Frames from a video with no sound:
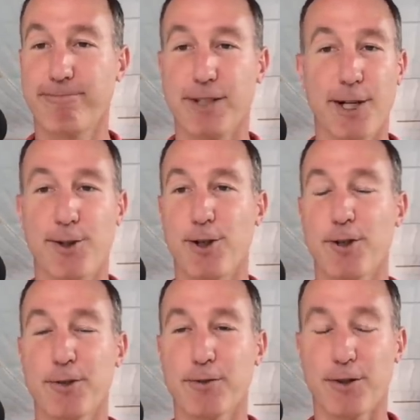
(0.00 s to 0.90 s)

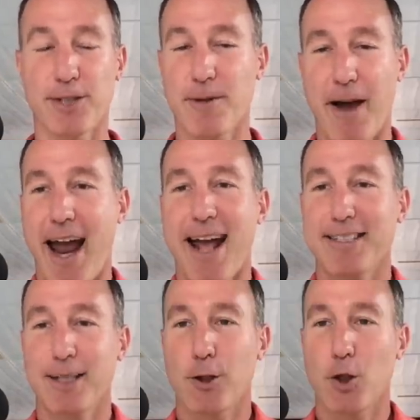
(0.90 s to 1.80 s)
digital or some
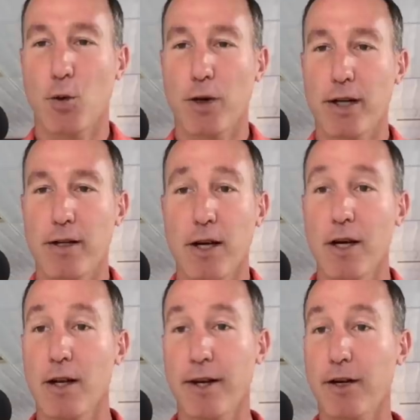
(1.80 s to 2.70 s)
asset that you were in
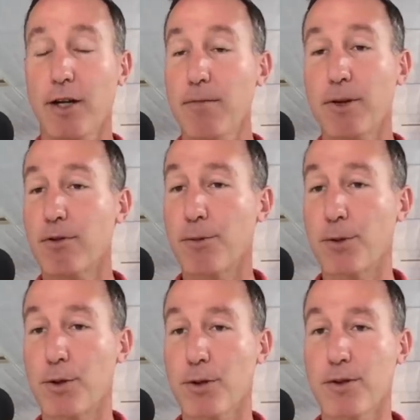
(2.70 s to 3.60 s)
that could have been
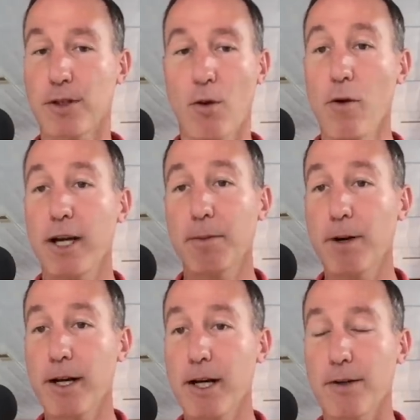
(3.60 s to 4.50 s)
cryptocurrency or
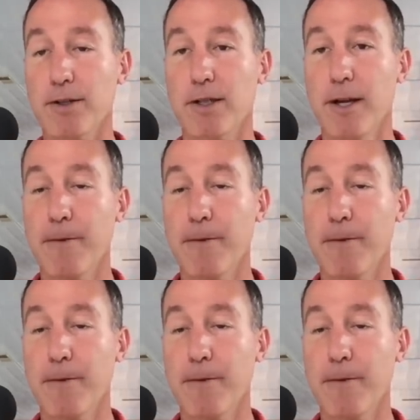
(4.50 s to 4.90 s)
anybody else.